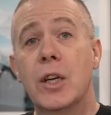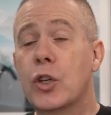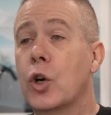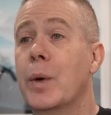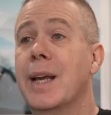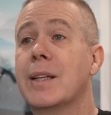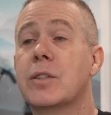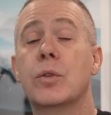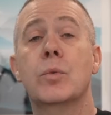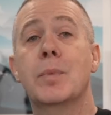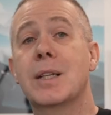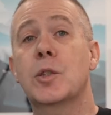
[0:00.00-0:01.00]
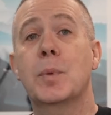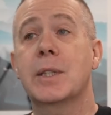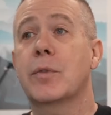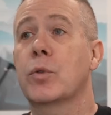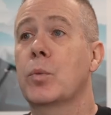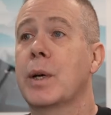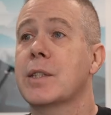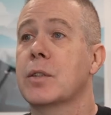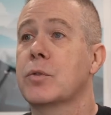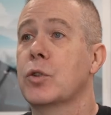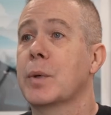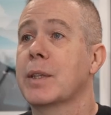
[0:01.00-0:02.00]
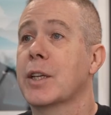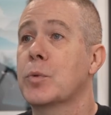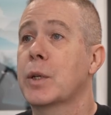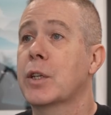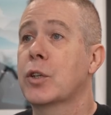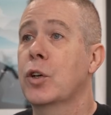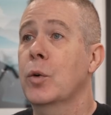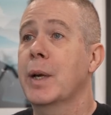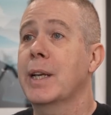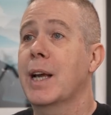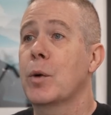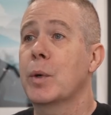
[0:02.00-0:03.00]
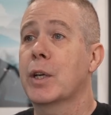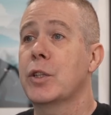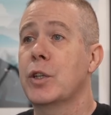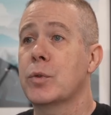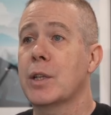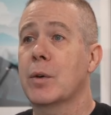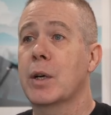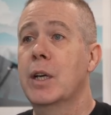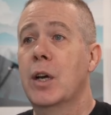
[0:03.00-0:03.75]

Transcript: go into multiple different ways of doing this. We could go in and we could use our